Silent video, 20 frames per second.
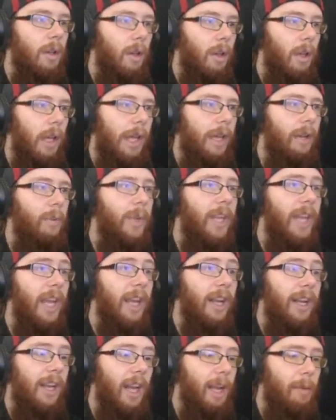And we
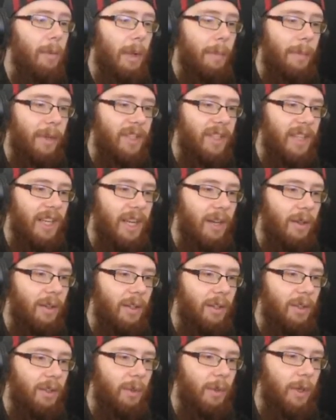can climb up and down
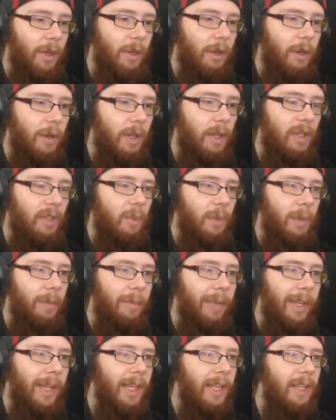as we
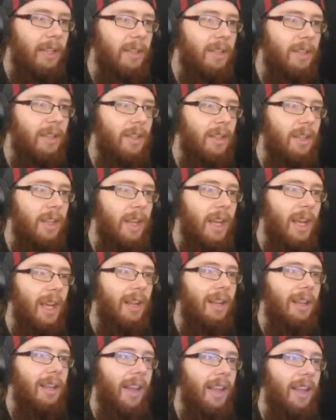please,
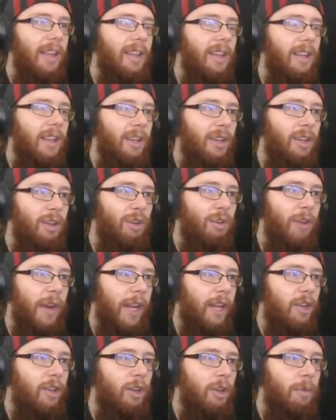like in a
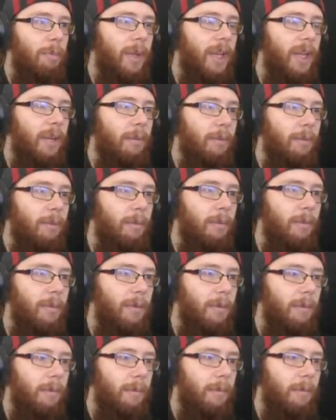tractor beam.
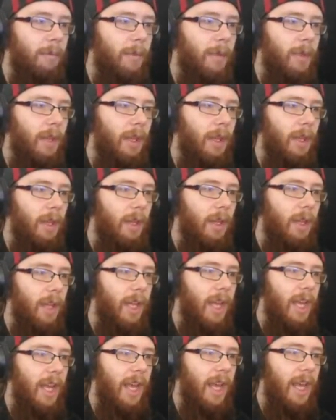
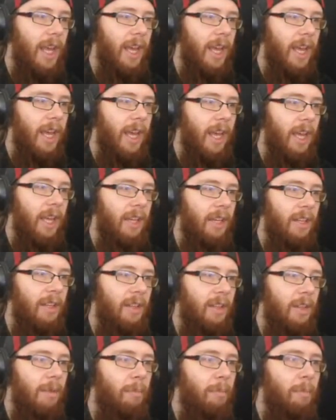And
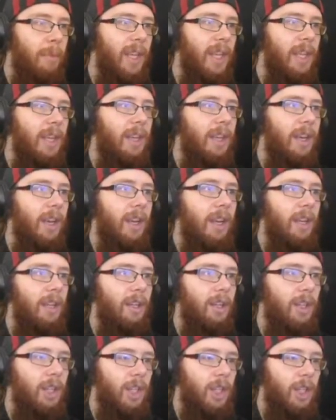the
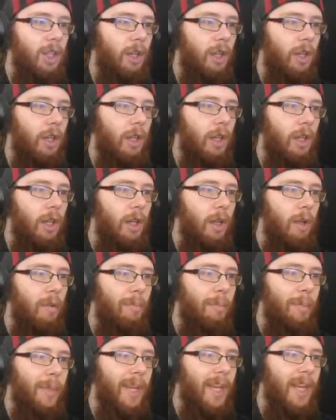beacon shall
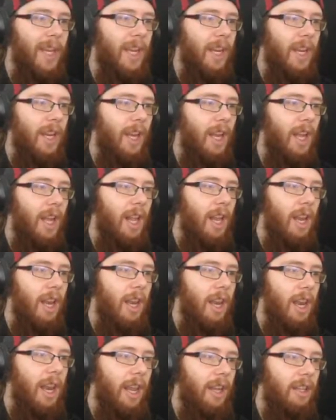be
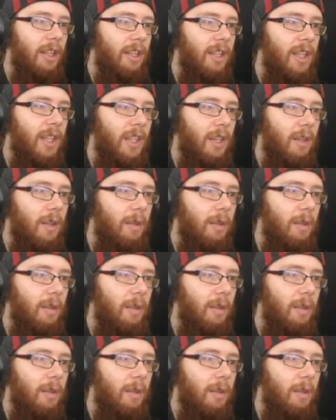lit.